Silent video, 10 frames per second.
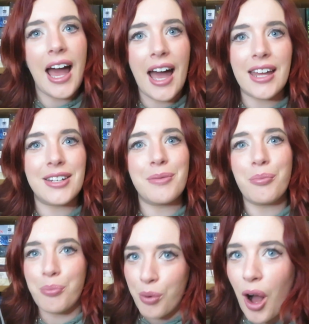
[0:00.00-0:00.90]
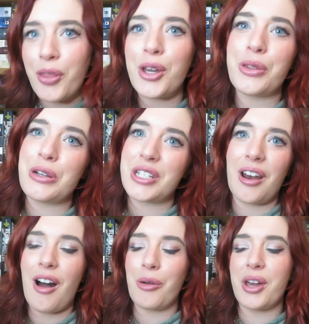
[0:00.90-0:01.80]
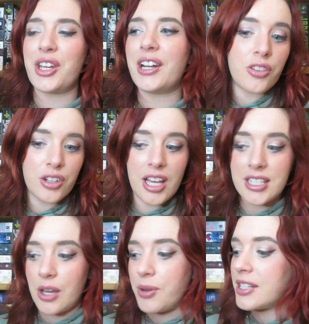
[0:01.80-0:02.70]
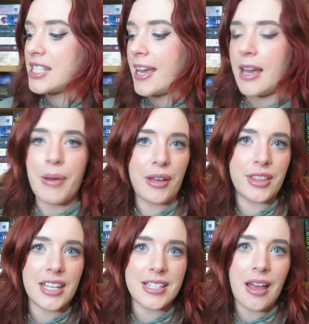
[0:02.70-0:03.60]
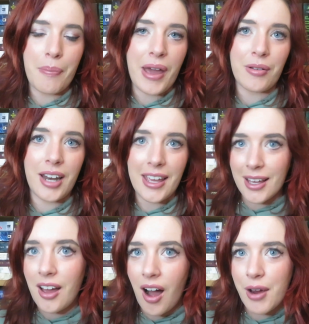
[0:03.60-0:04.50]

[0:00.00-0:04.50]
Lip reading: and brought the others along with other things I will say about this, about, like,